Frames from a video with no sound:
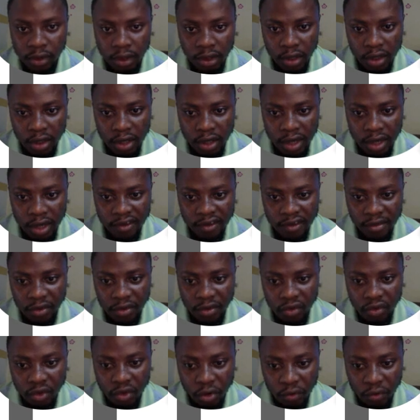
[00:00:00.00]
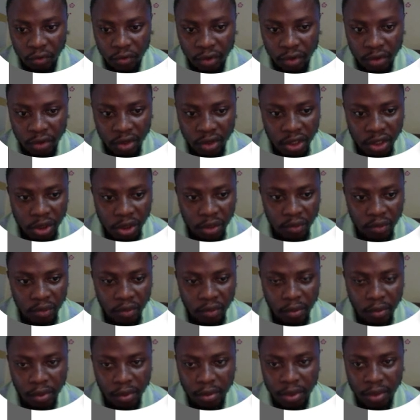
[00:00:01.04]
They're asking me to convert connection
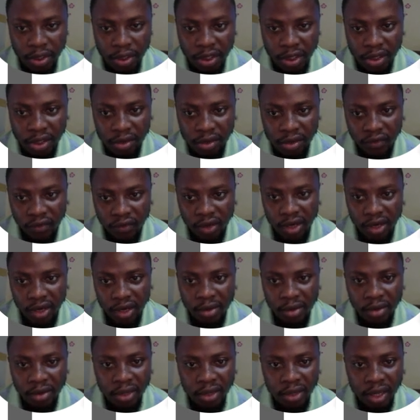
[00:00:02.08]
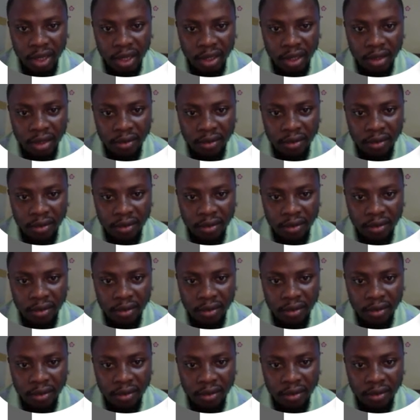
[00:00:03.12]
before publishing. Forget about that.